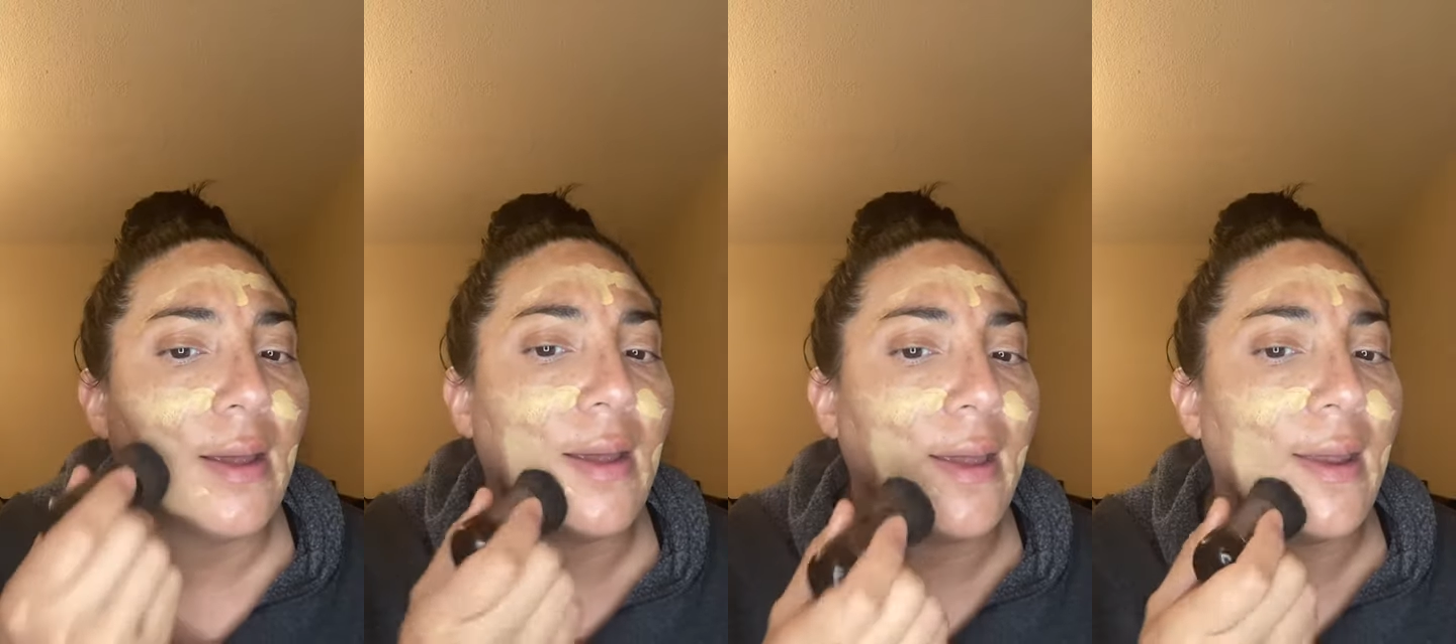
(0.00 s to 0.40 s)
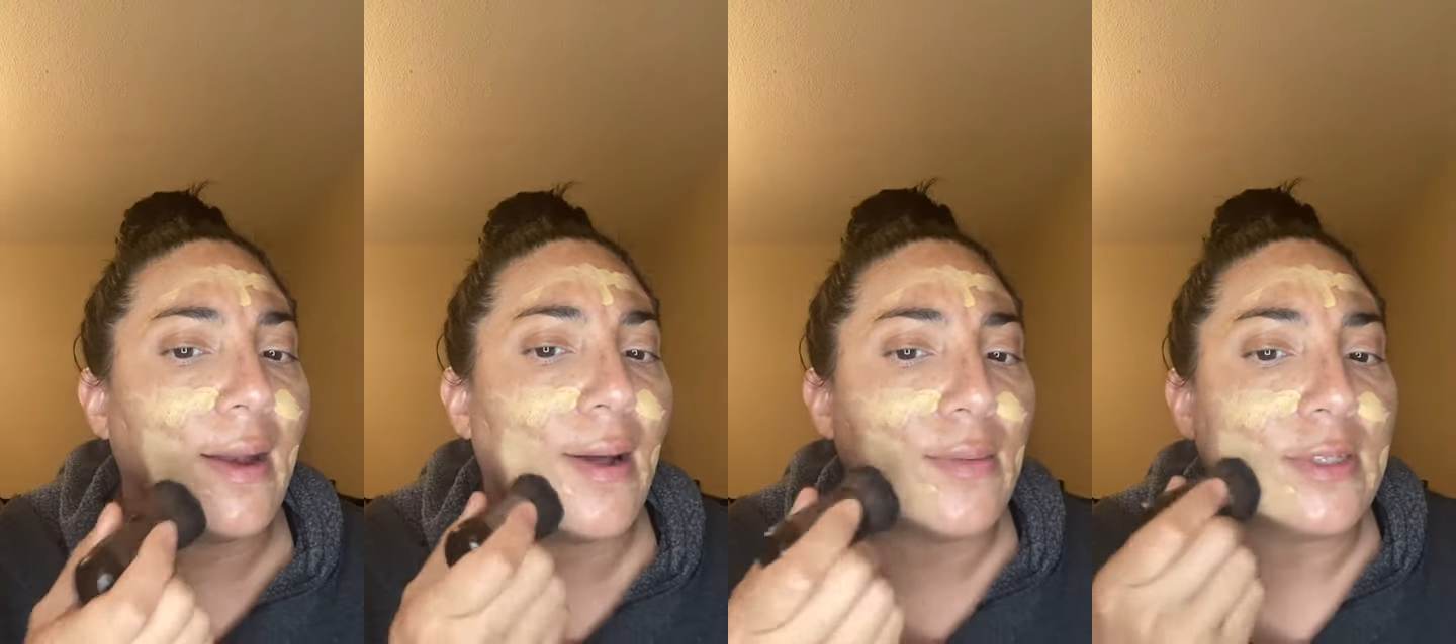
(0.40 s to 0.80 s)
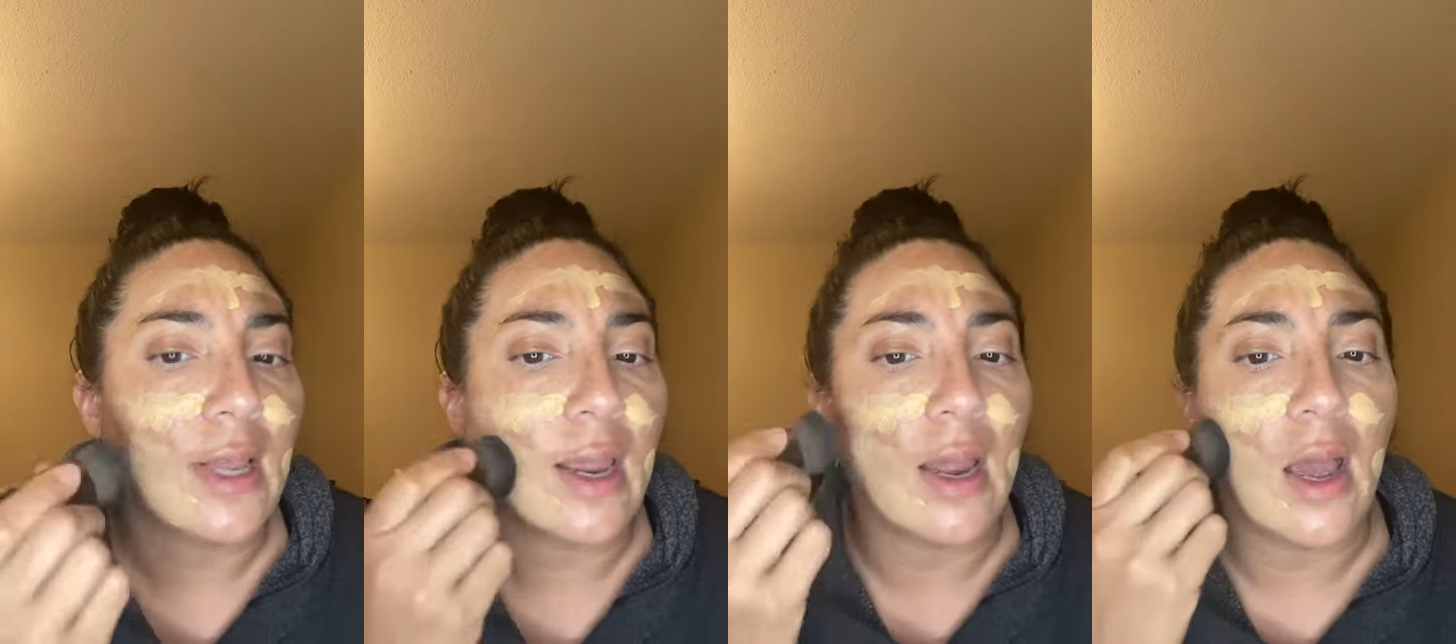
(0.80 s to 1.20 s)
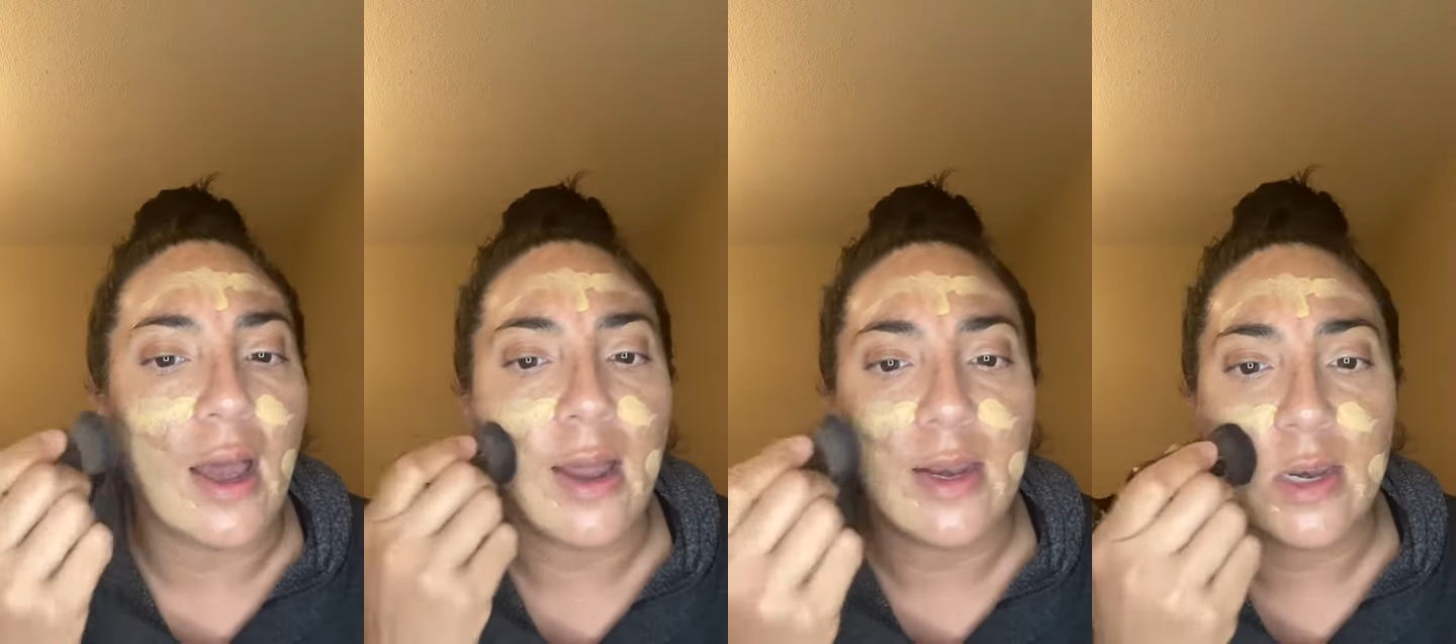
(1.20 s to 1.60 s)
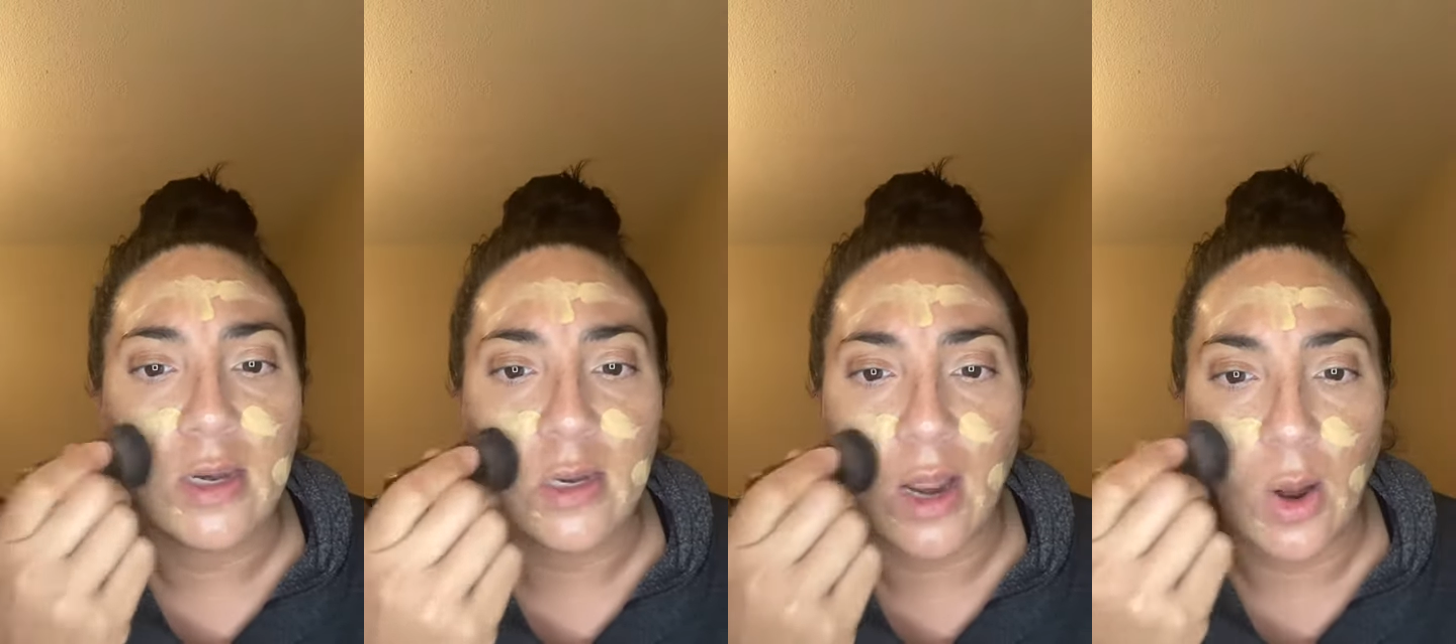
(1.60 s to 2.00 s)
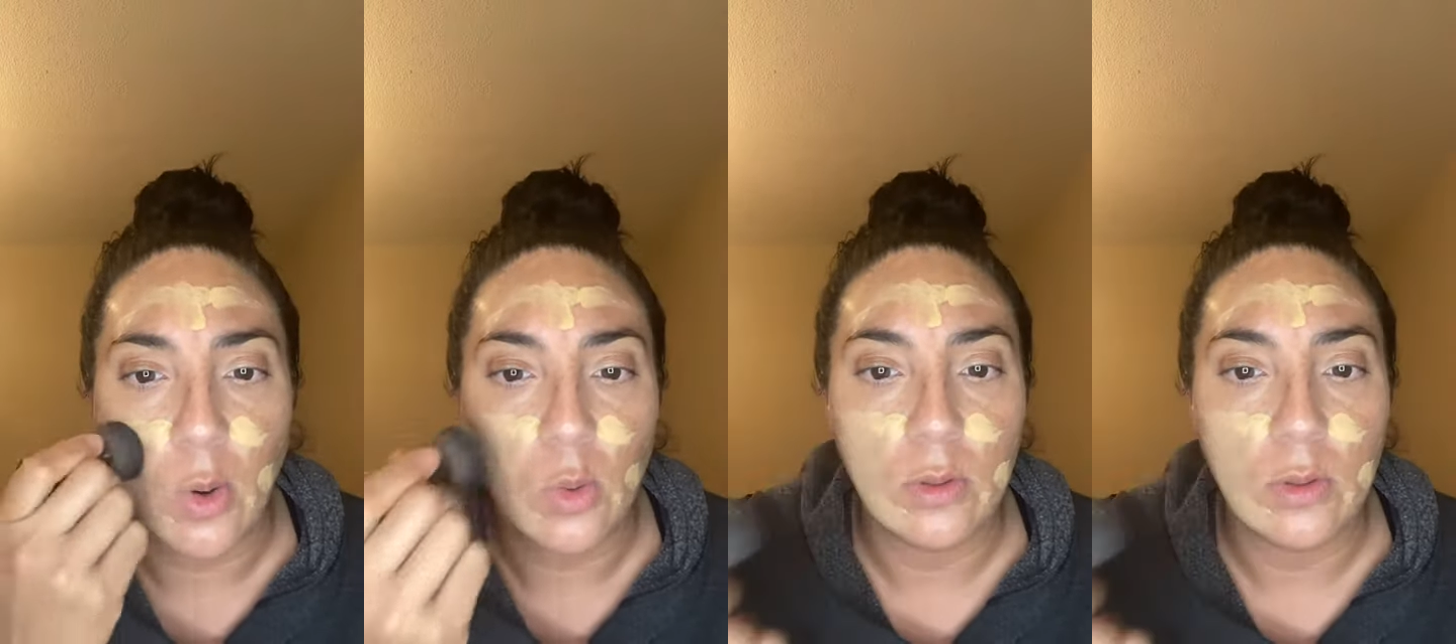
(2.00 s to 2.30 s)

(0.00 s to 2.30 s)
And I was like, uh, no.